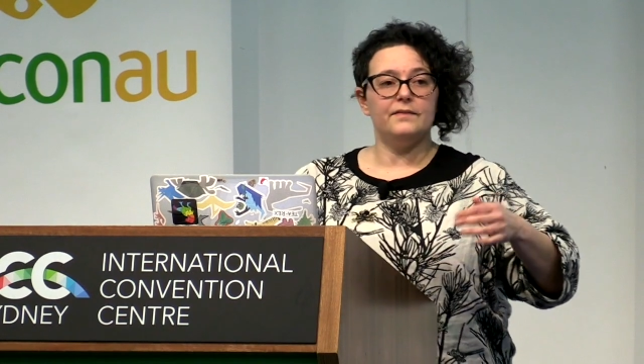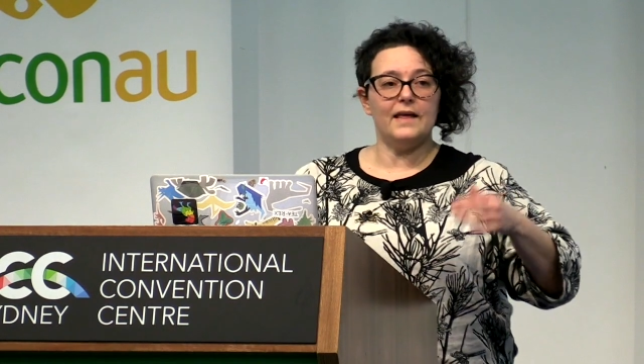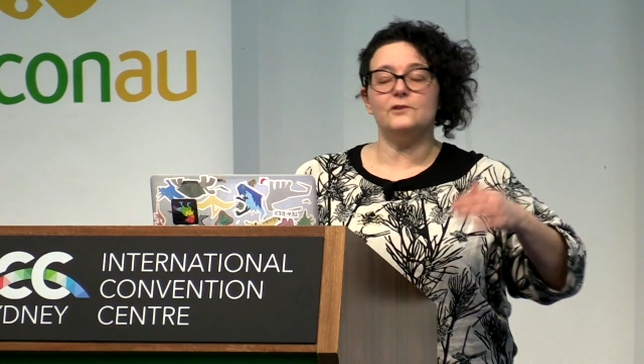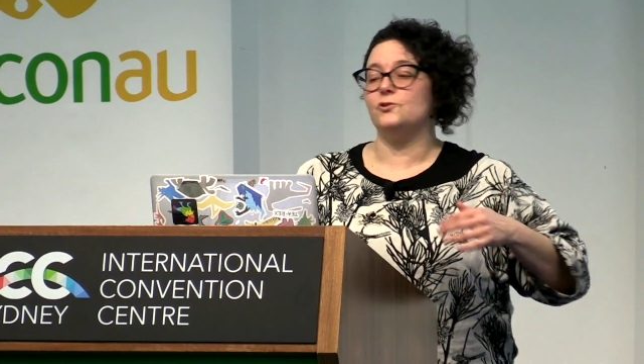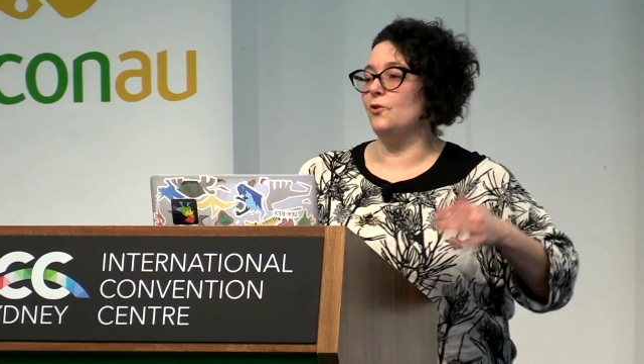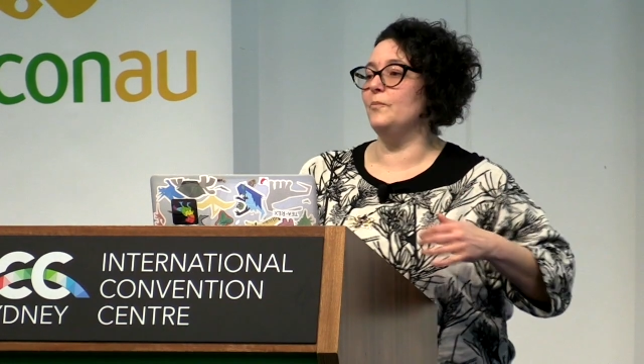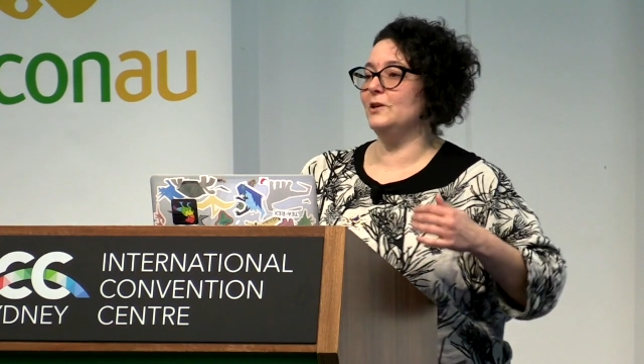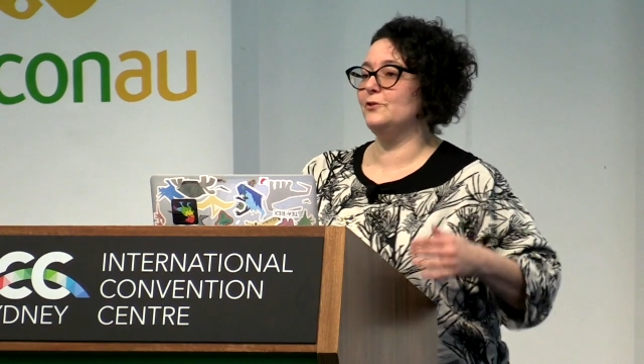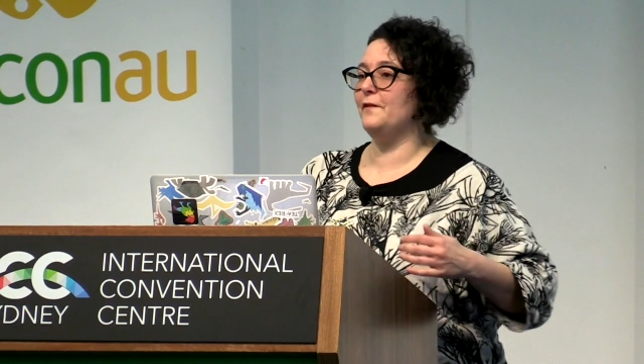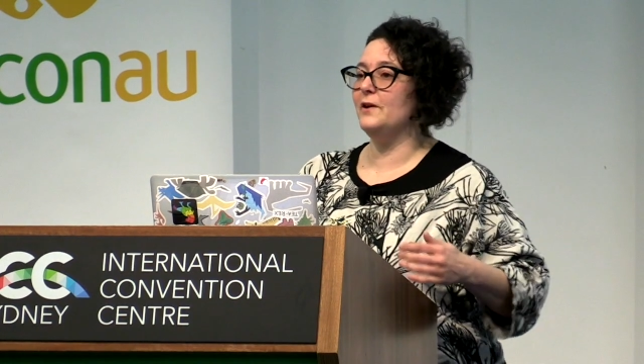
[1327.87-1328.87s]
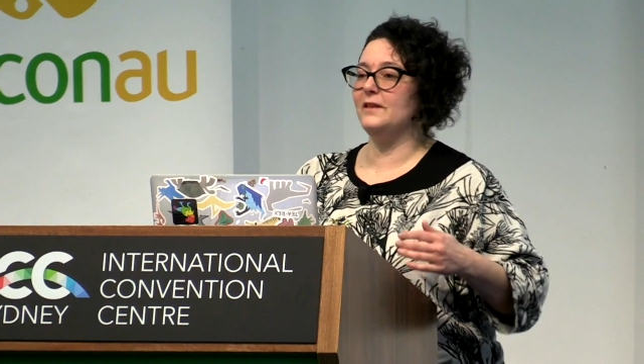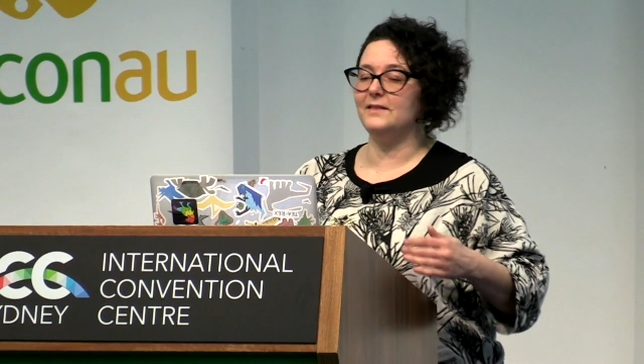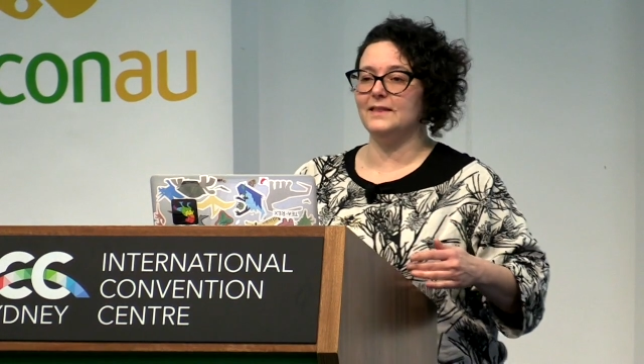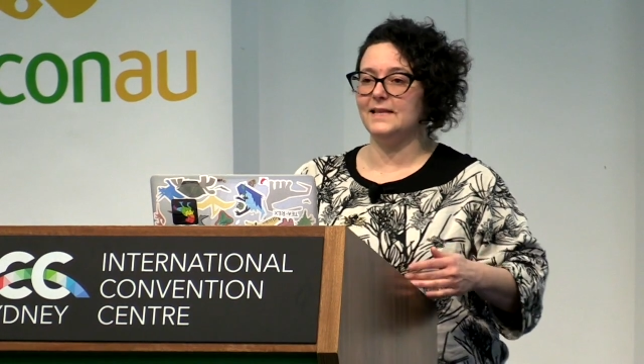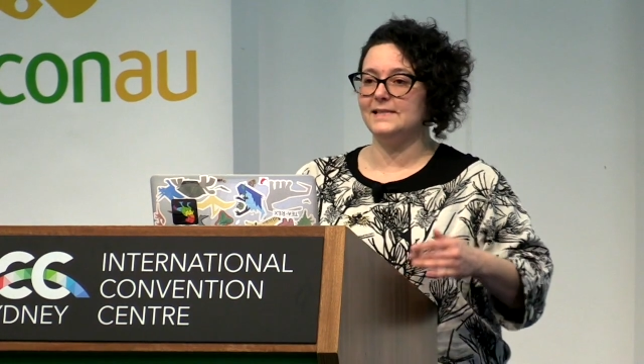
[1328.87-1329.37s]
That's so much further
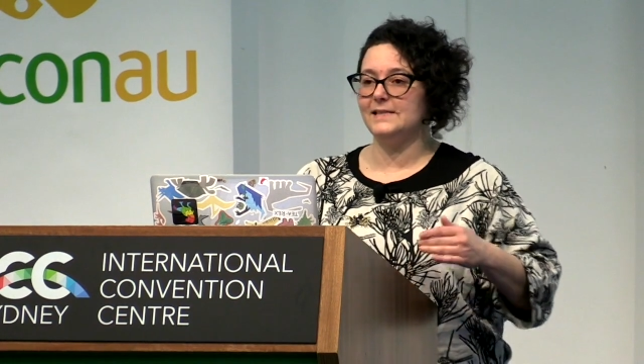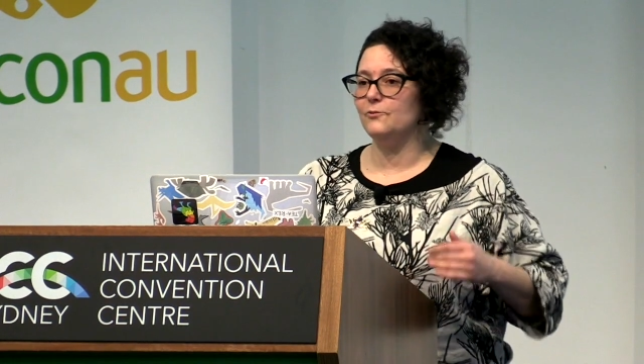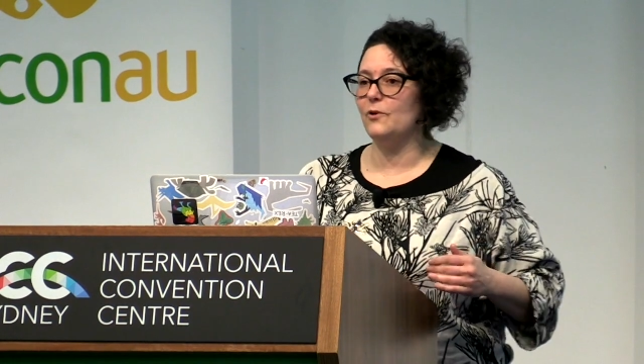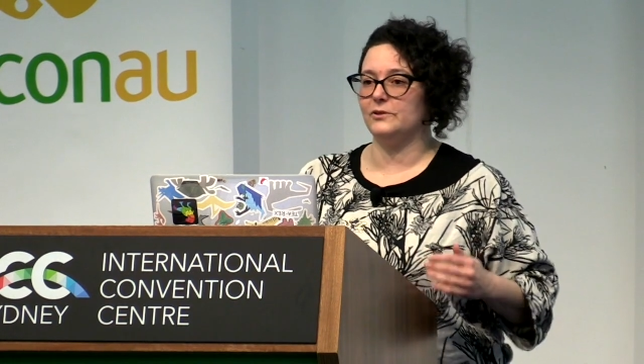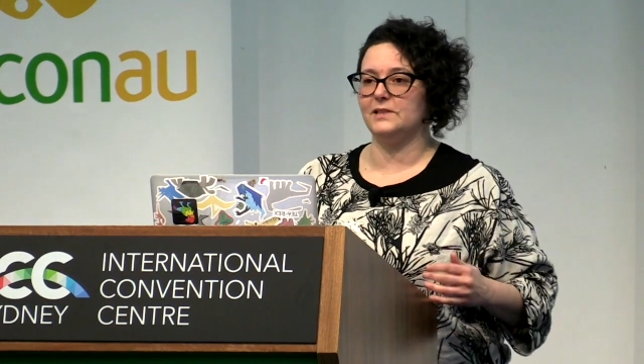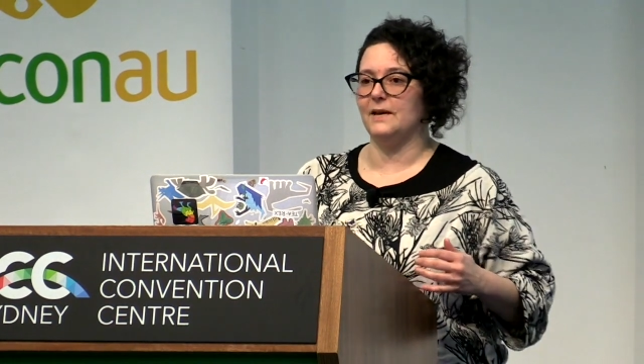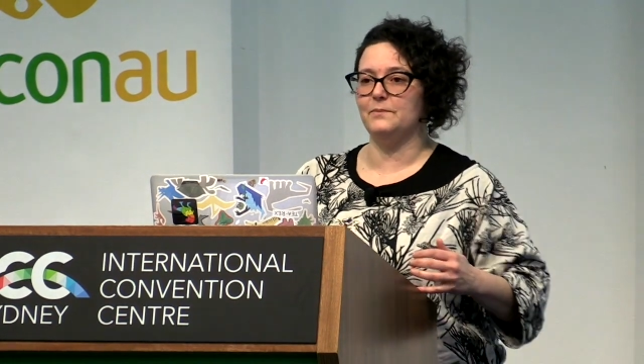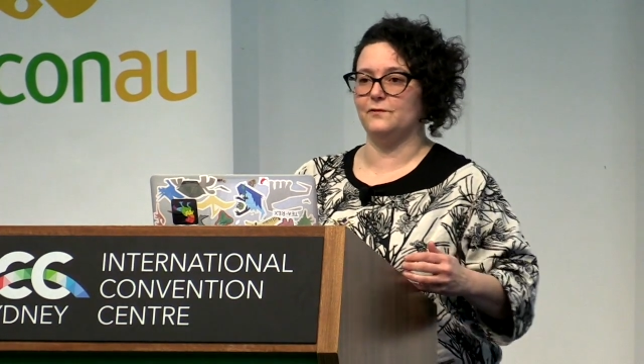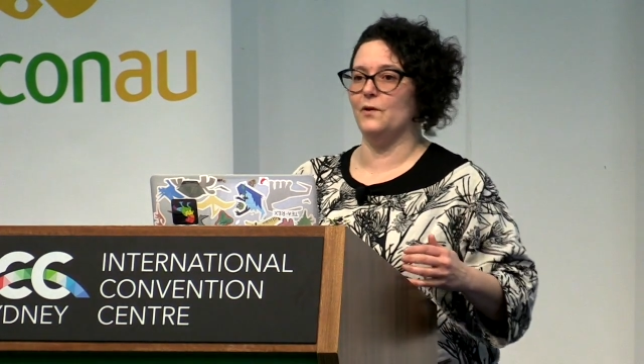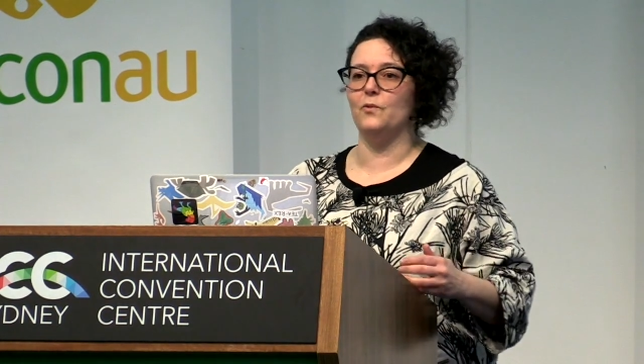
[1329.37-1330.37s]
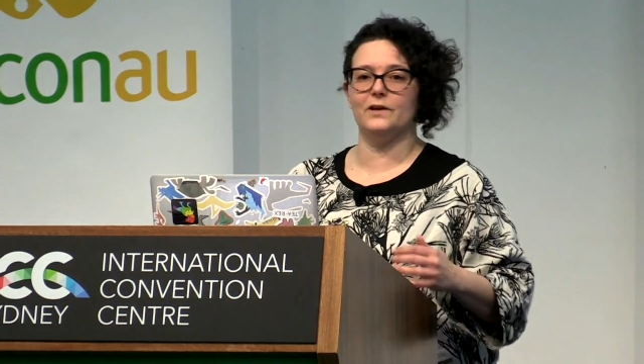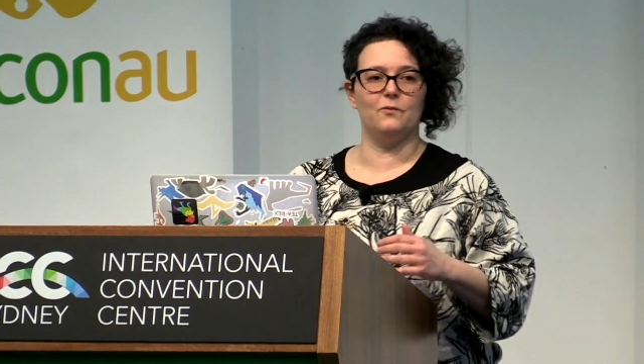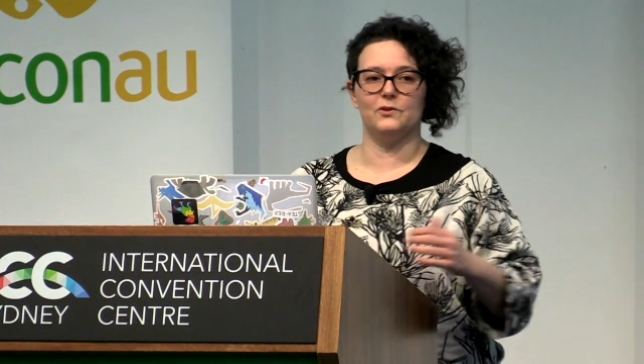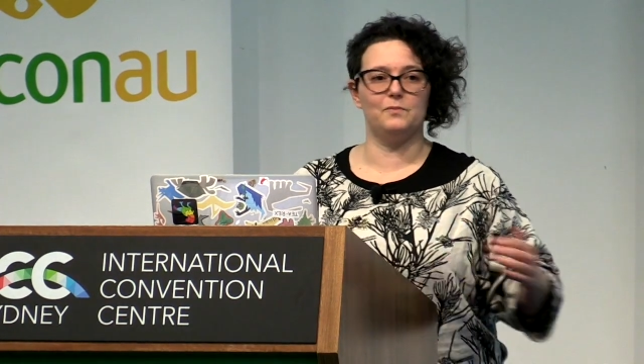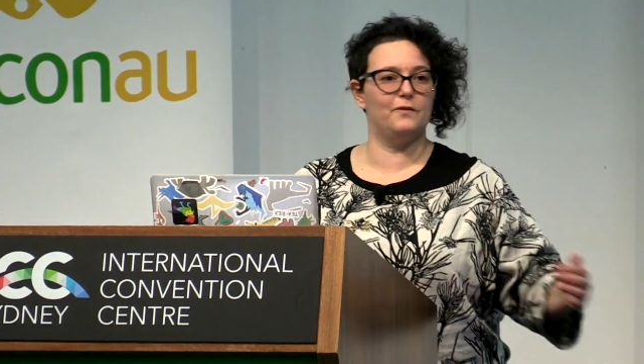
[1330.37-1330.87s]
than the 0 steps forward
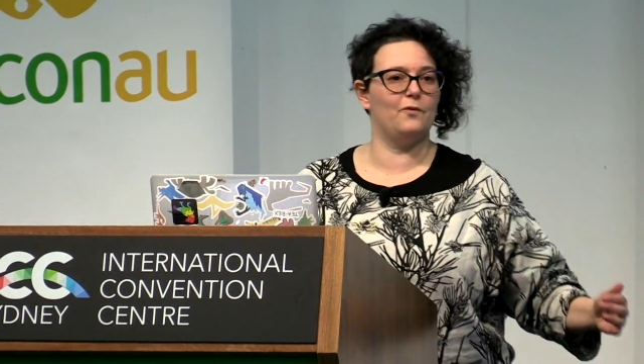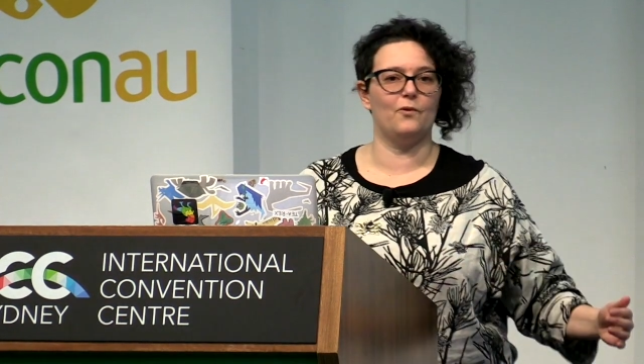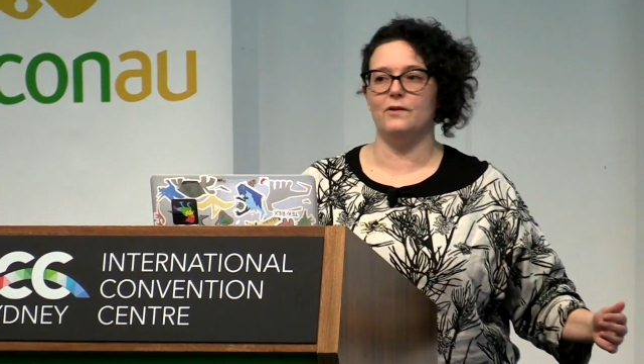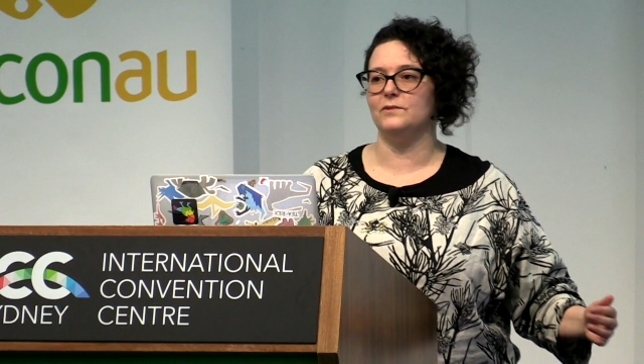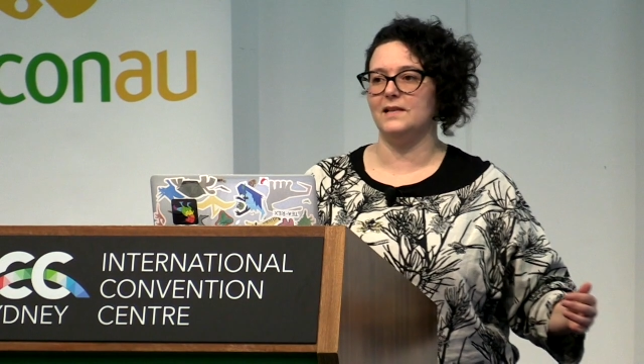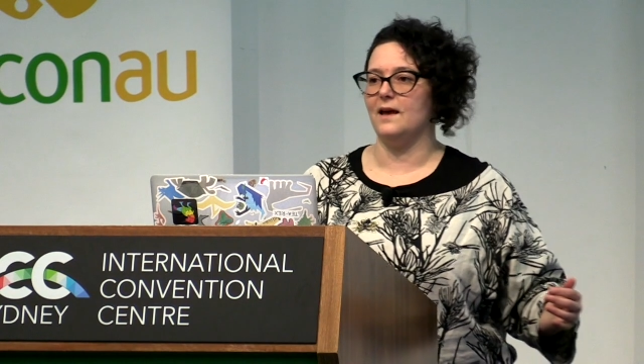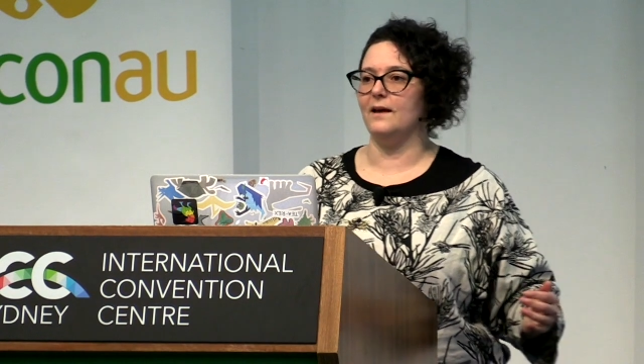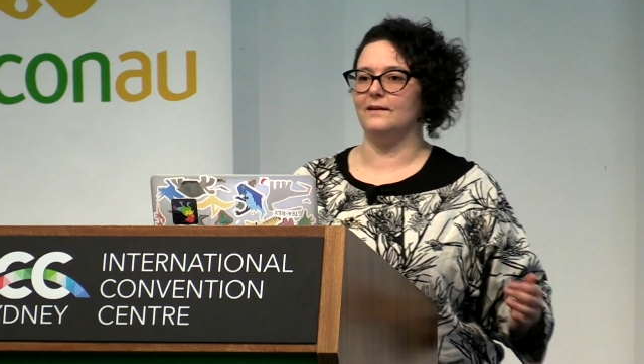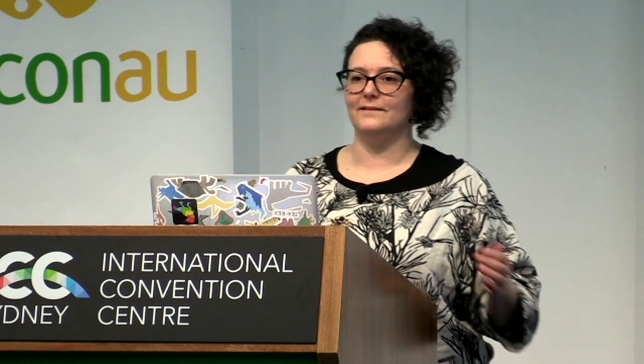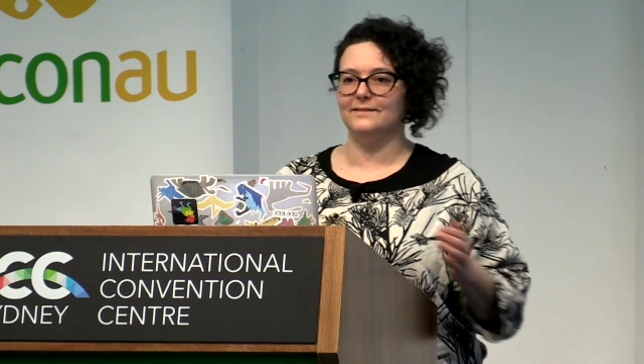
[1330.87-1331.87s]
it was before I was there.